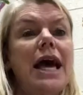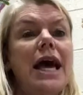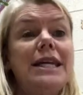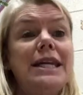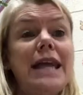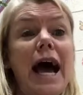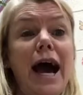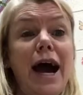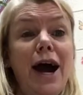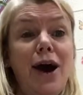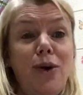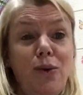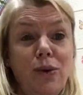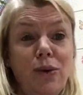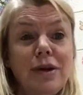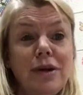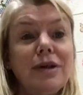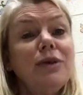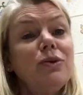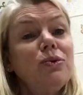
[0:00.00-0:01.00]
And now
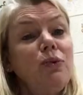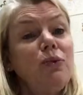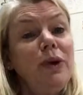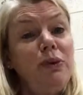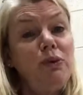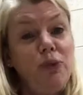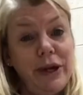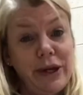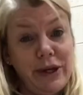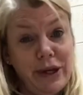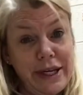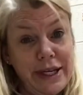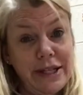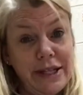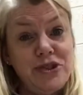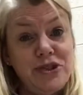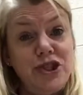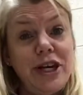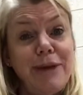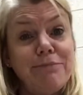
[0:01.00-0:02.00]
we read
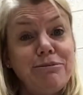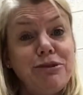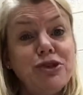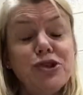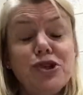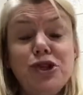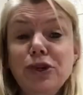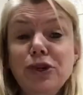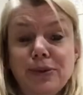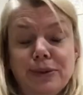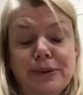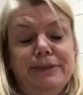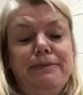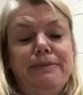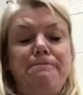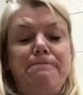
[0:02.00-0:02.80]
chapter 2.